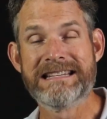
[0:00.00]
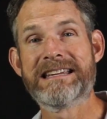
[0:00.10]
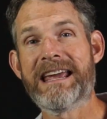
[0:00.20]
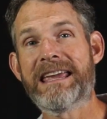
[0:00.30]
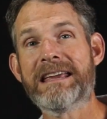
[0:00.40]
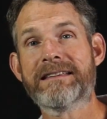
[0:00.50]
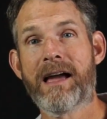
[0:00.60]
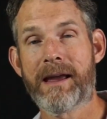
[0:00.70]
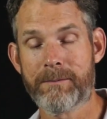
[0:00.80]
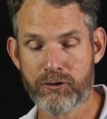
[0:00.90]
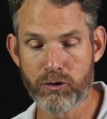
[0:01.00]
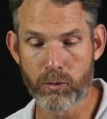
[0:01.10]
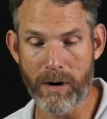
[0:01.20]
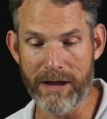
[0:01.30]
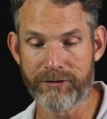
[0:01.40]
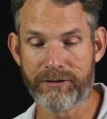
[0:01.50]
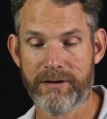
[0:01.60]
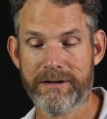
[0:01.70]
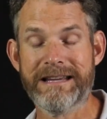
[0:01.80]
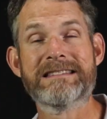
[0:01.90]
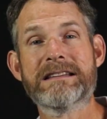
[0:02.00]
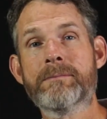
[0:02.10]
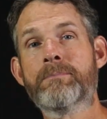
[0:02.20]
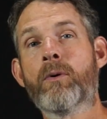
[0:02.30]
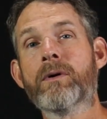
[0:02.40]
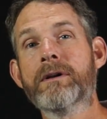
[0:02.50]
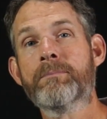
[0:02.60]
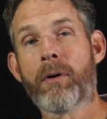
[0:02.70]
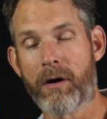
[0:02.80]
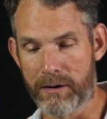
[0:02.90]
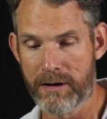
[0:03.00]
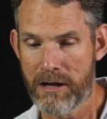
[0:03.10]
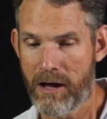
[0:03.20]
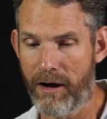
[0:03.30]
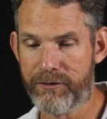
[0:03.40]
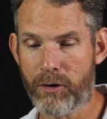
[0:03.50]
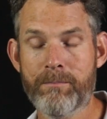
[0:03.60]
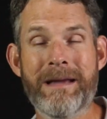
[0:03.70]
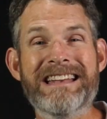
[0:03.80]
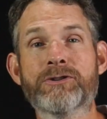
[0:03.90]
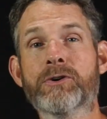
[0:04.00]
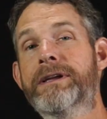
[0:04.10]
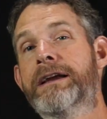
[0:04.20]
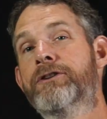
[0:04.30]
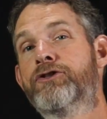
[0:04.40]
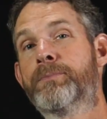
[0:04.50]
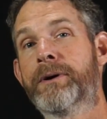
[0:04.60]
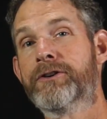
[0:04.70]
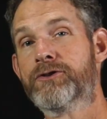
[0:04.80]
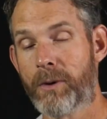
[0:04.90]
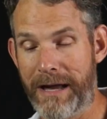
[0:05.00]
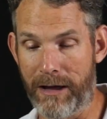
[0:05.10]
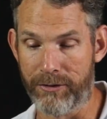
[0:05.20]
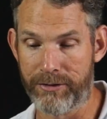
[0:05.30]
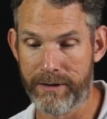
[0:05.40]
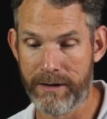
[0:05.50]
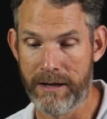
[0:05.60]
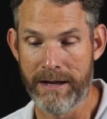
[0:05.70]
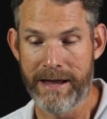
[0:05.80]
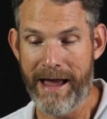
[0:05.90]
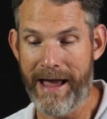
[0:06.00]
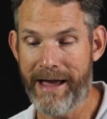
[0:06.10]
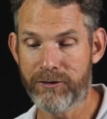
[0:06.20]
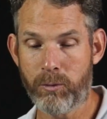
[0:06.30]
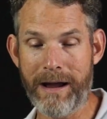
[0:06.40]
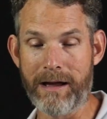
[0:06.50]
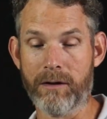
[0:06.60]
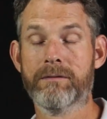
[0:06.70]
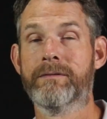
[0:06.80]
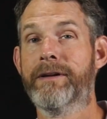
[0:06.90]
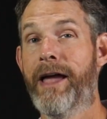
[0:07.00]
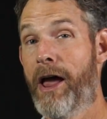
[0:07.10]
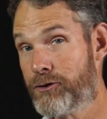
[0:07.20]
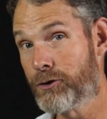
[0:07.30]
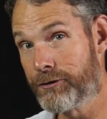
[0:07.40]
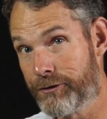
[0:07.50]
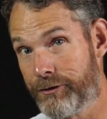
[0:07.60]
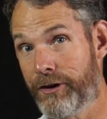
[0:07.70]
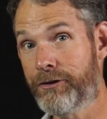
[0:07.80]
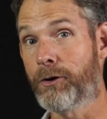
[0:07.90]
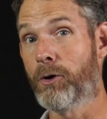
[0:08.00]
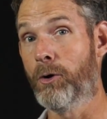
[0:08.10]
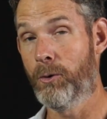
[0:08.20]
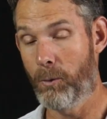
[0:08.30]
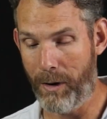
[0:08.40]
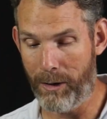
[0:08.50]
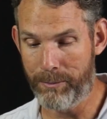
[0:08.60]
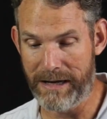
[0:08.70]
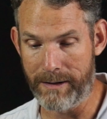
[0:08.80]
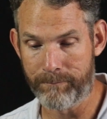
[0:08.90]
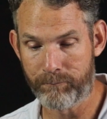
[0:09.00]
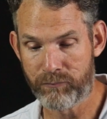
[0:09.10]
Taking time to rest is an important part of your mental and spiritual health, as well as your physical well being.